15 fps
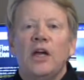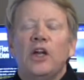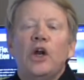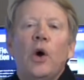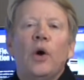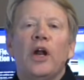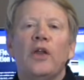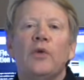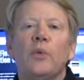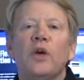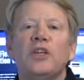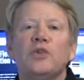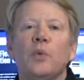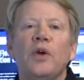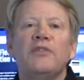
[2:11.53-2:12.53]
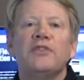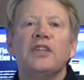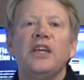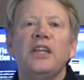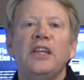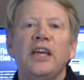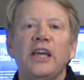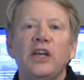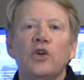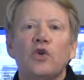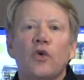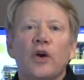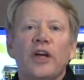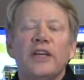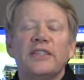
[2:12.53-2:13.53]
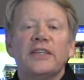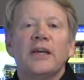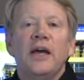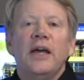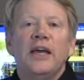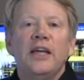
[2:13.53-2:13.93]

Now, another reason we've seen the increase